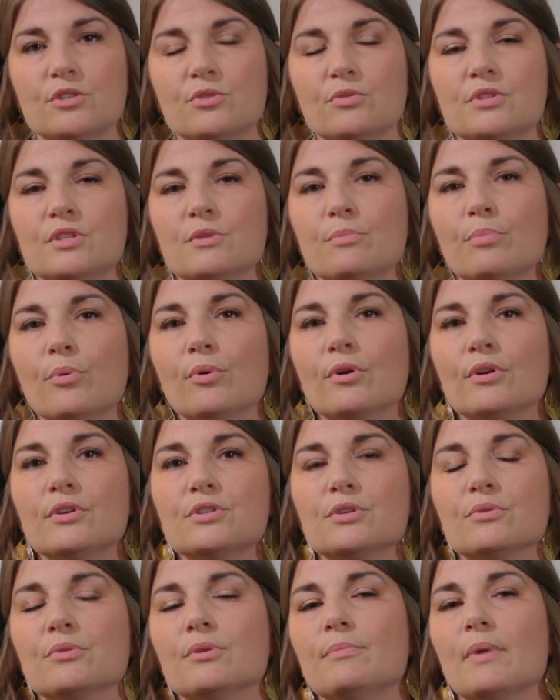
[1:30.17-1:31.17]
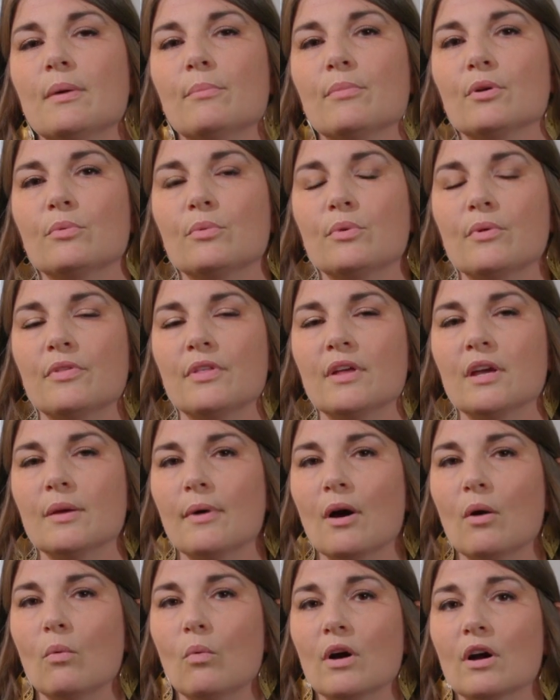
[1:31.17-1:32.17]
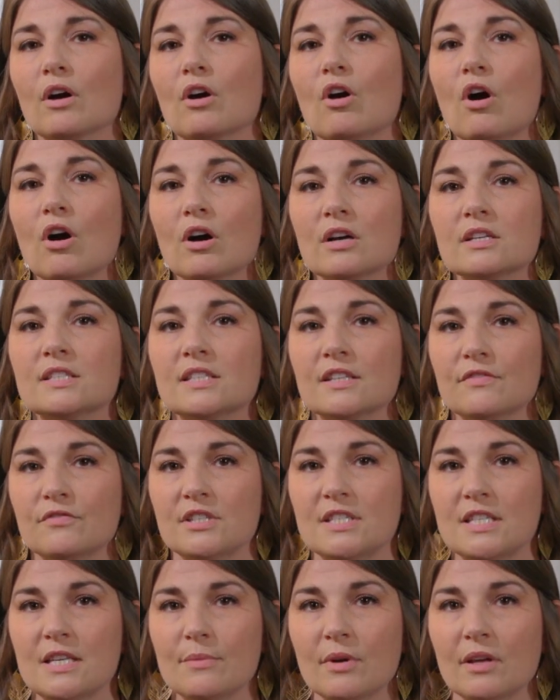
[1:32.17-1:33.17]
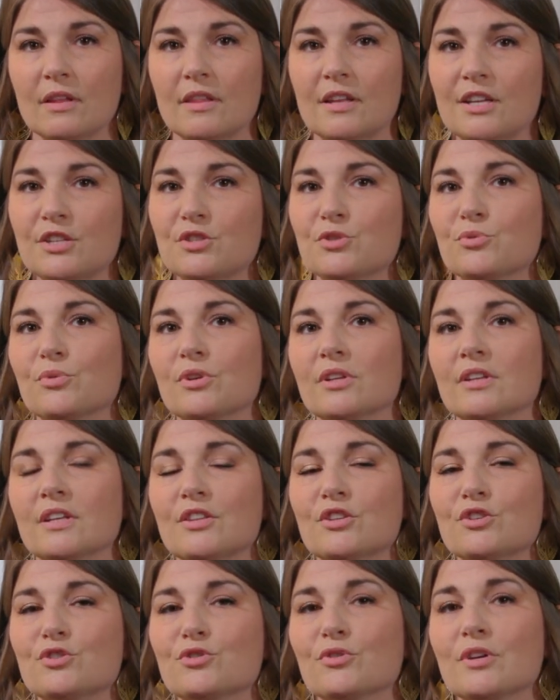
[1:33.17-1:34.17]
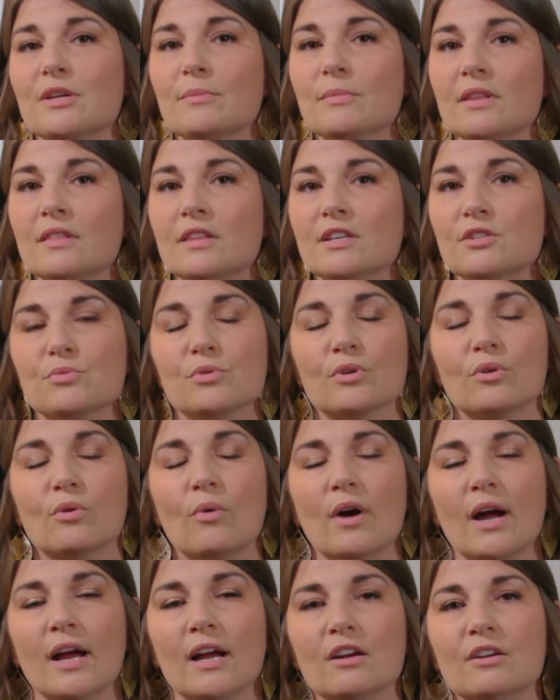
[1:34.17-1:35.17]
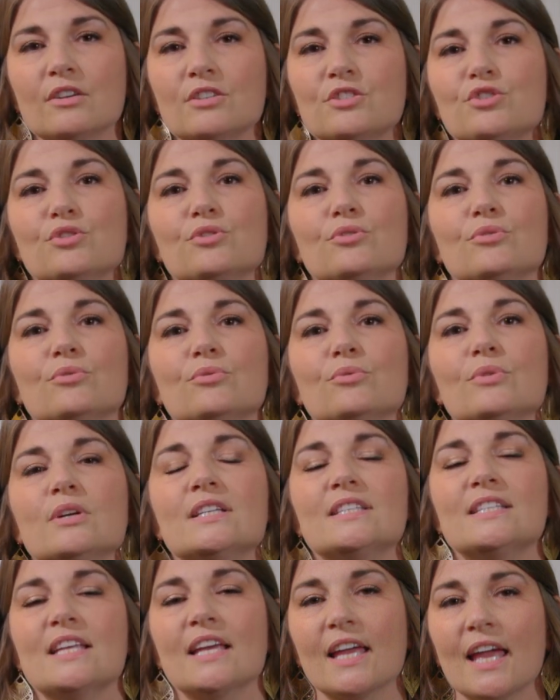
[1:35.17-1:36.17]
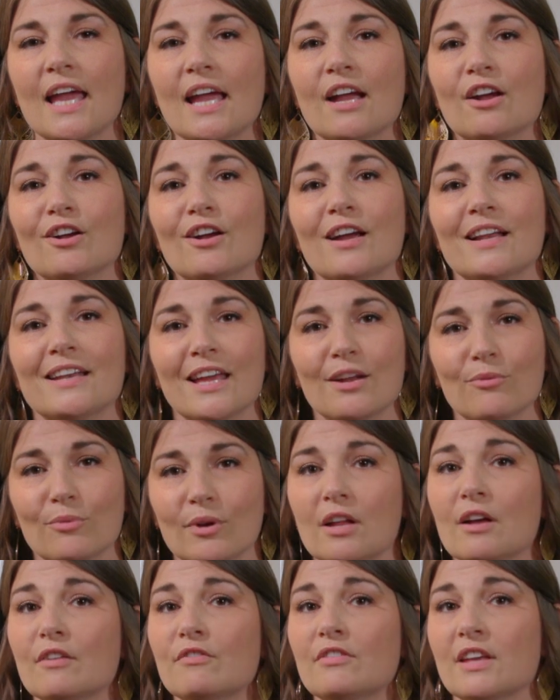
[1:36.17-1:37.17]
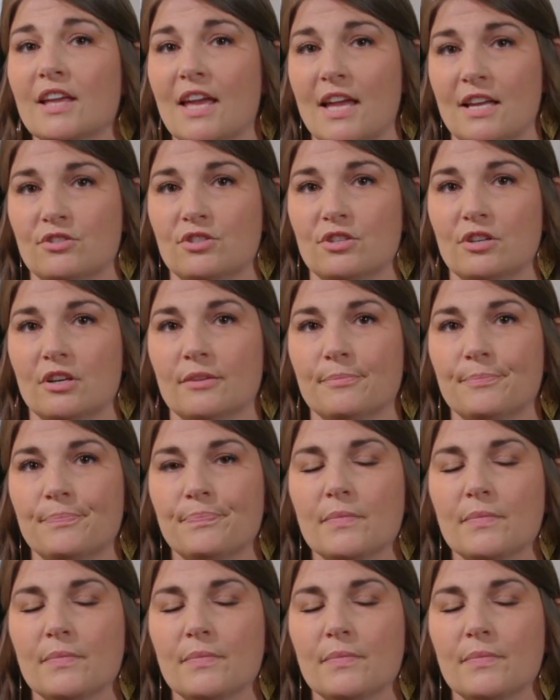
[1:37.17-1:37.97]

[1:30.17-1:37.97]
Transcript: So it's important to remember when we think about what caused lymphedema that it's really the treatment that's required to take care and get rid of the cancer.